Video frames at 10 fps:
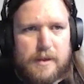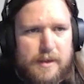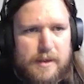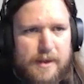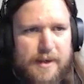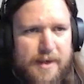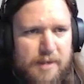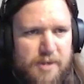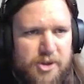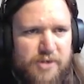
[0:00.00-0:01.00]
And how
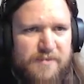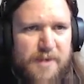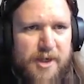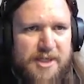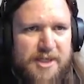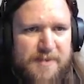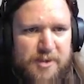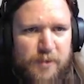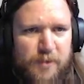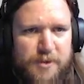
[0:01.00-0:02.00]
much of my special
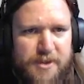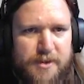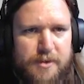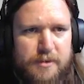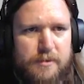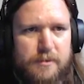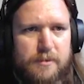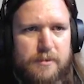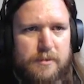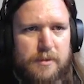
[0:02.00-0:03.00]
forces
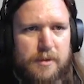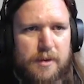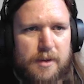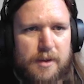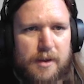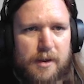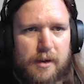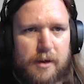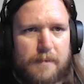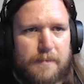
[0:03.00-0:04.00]

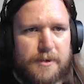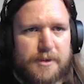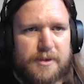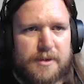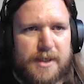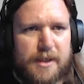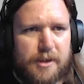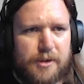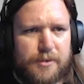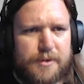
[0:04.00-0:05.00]
allotment does that
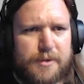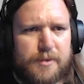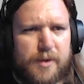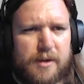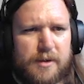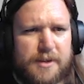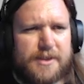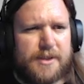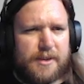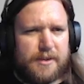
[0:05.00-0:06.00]
use? Where can I
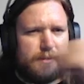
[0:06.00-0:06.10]
see it?